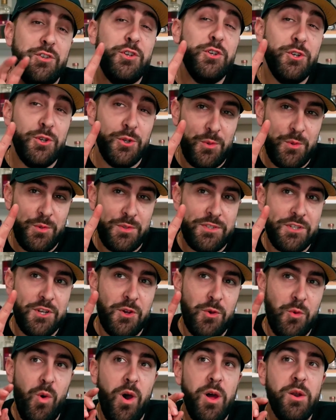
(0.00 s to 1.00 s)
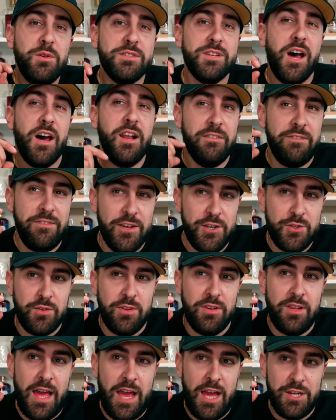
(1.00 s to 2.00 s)
2. So one was
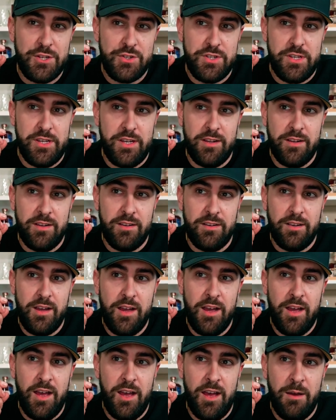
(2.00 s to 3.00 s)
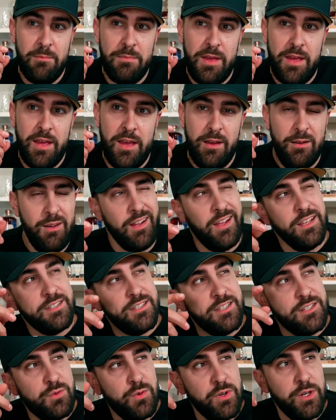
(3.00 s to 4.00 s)
unofficial last year. I
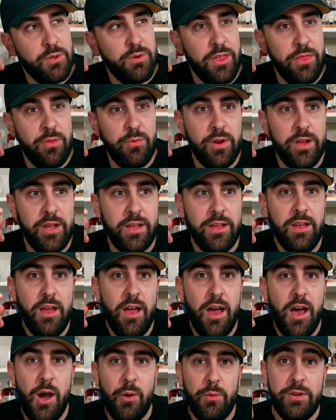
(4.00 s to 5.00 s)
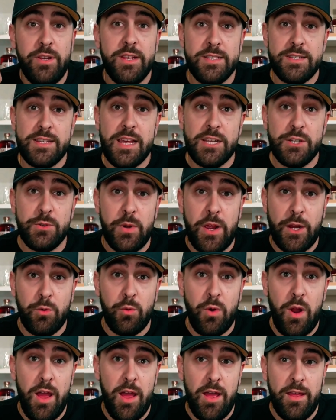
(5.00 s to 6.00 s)
guess it's 2023. We did a Sazerac
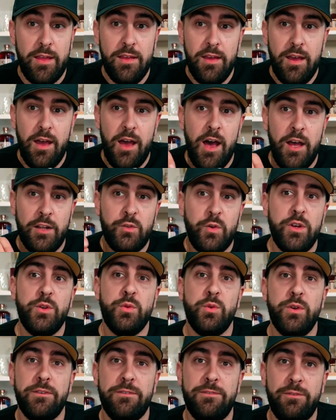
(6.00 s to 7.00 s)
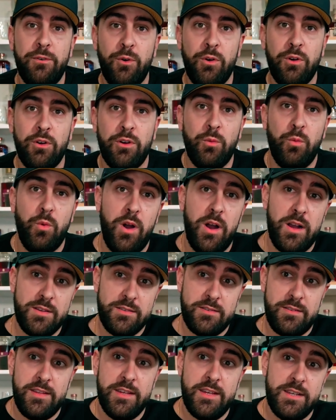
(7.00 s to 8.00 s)
Rye. 2024
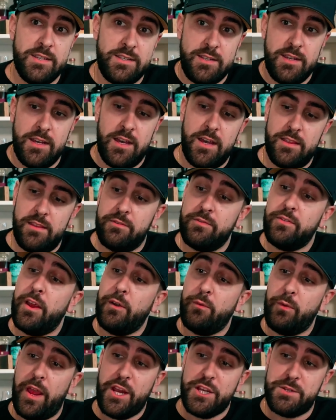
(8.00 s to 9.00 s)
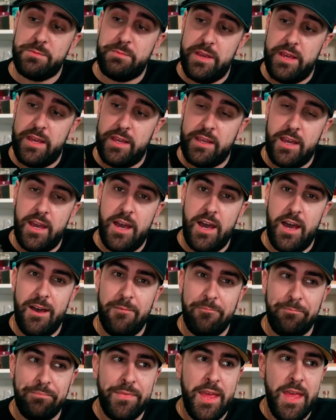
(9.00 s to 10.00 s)
was this the Frey Ranch pick,
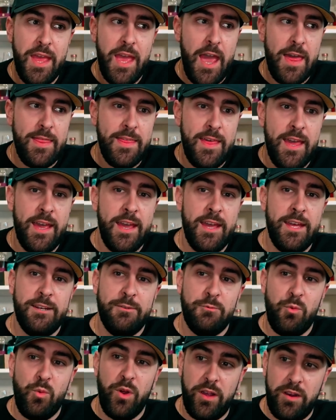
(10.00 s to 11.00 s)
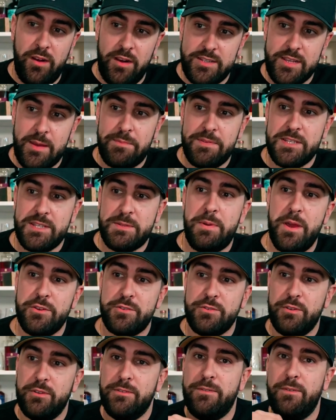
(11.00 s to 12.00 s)
and then working on something
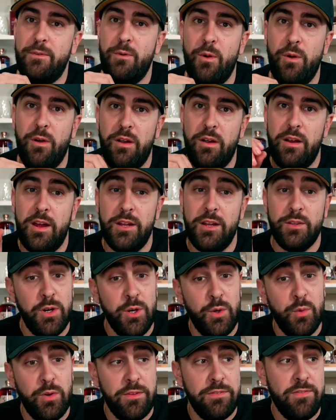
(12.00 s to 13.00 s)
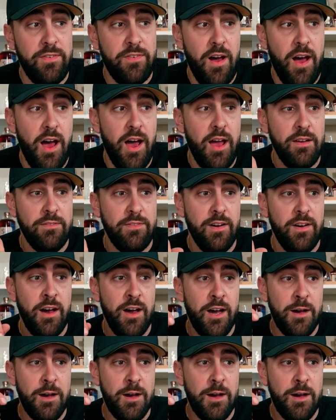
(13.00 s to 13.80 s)
special for 2025.